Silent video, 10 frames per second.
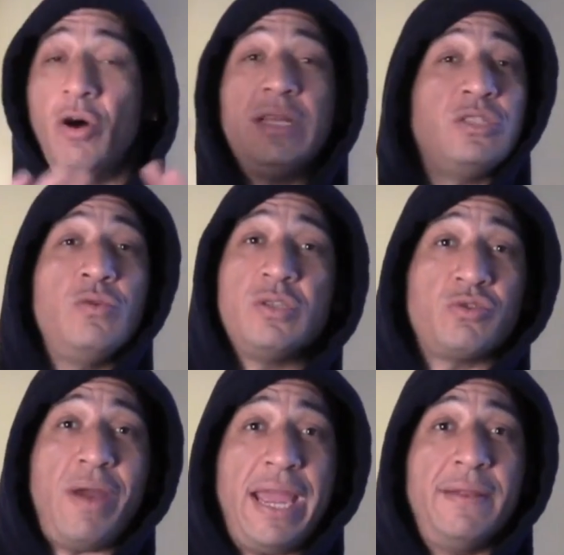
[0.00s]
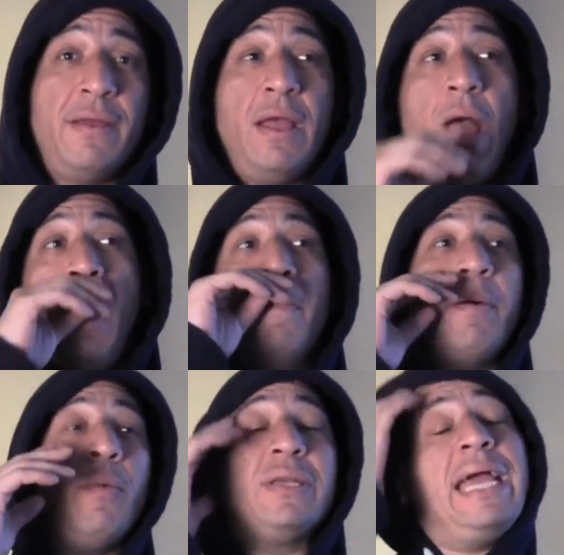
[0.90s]
all these dudes is great.
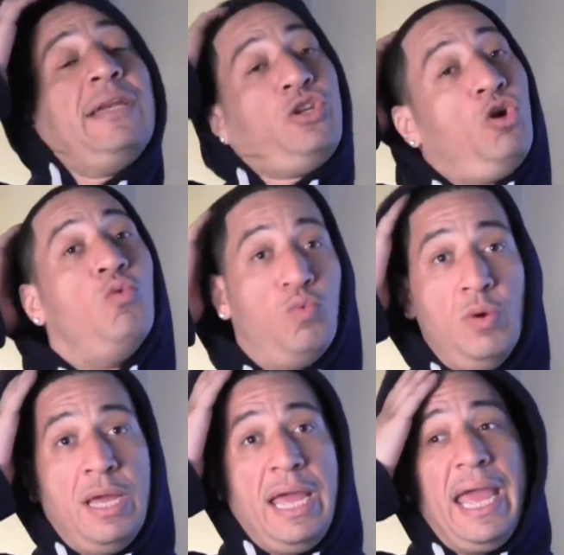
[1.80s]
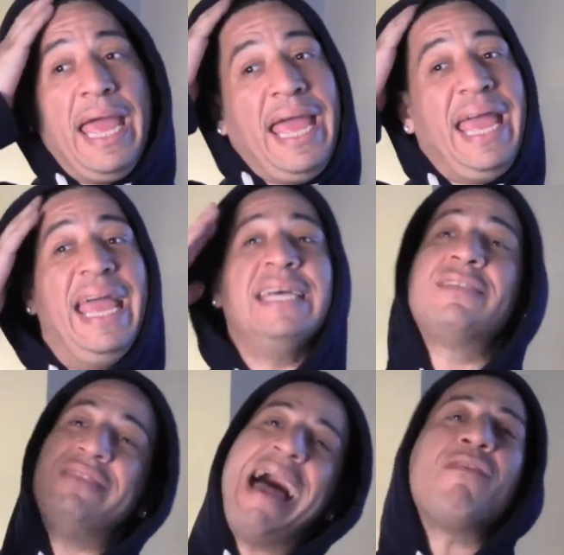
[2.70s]
But what they do
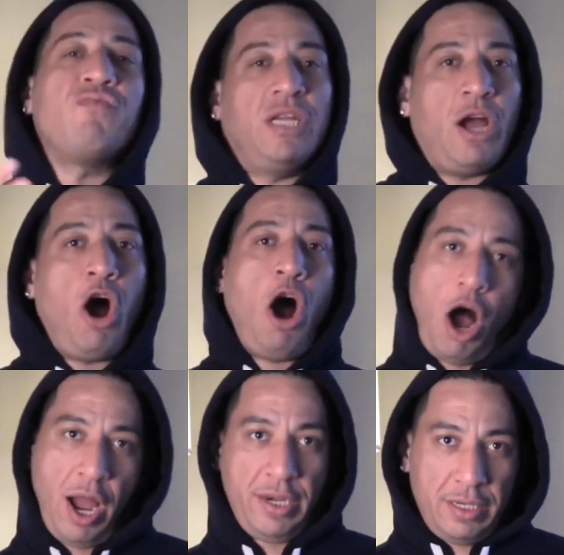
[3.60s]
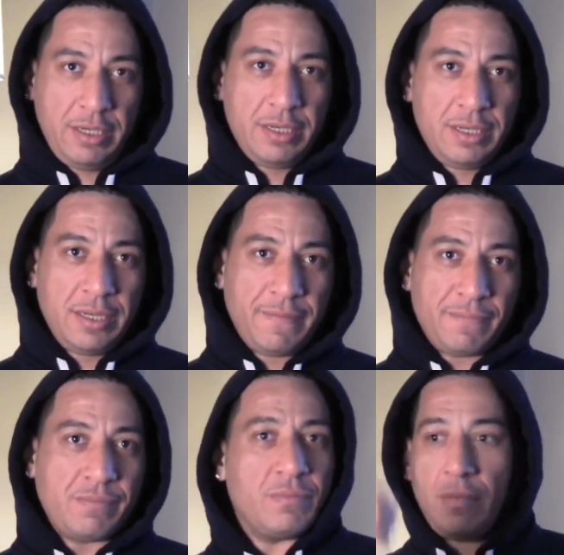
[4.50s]
is not really hard.
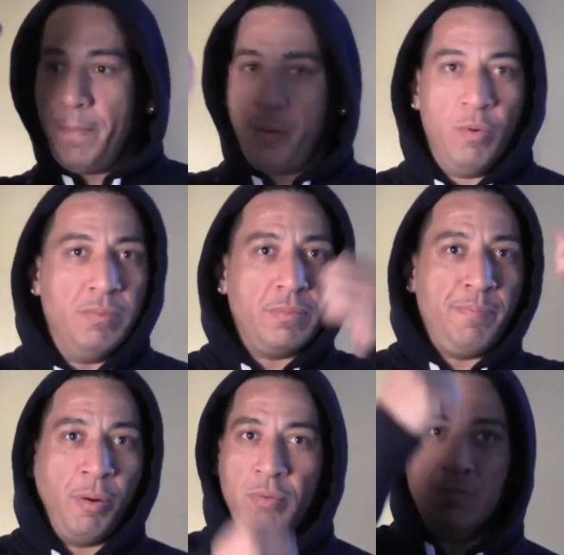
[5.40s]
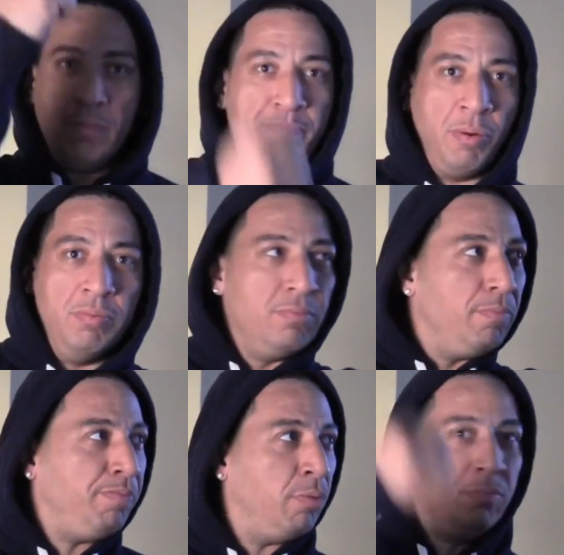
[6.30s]
Boom, boom, boom,
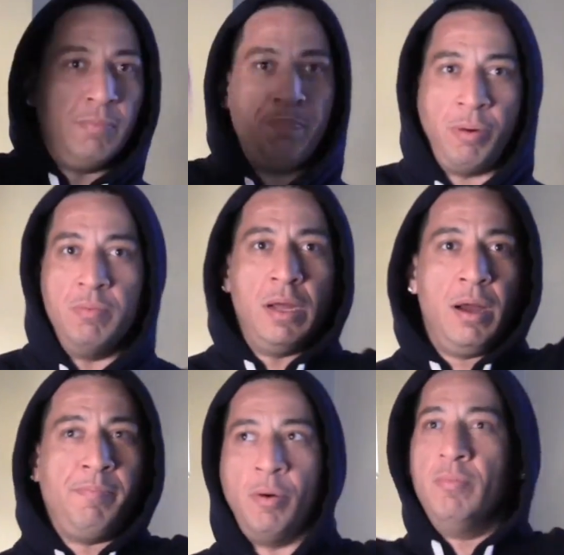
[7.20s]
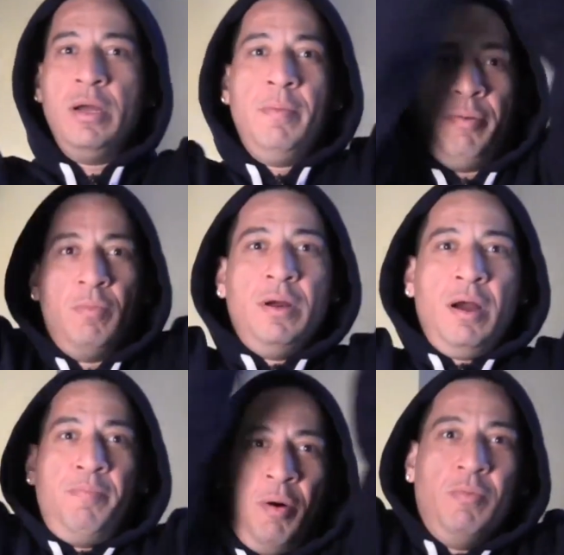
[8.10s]
boom, boom, boom, boom,
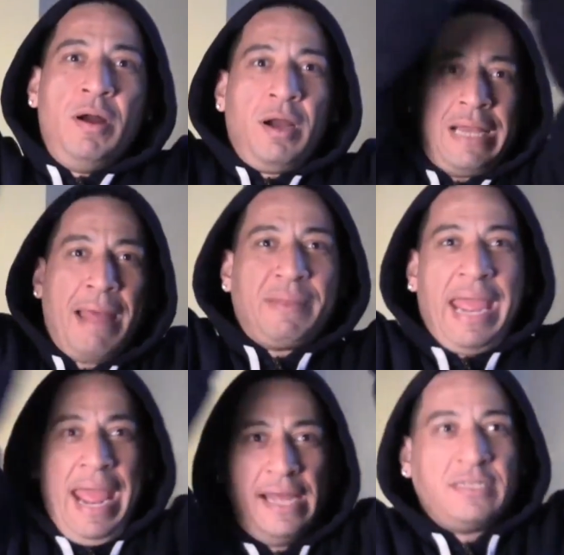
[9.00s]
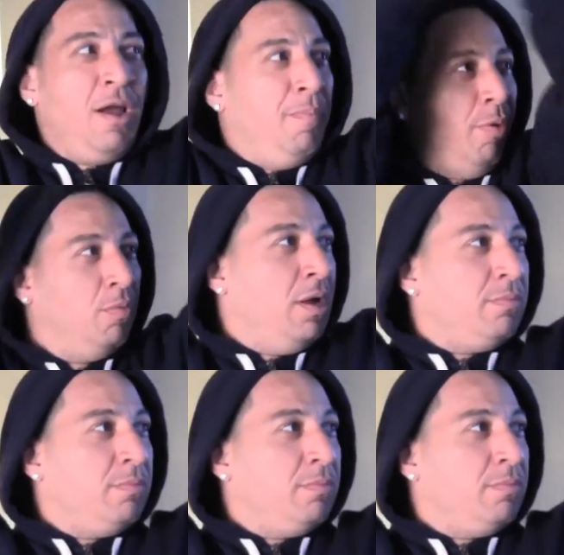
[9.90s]
boom. Clap your hands. Boom,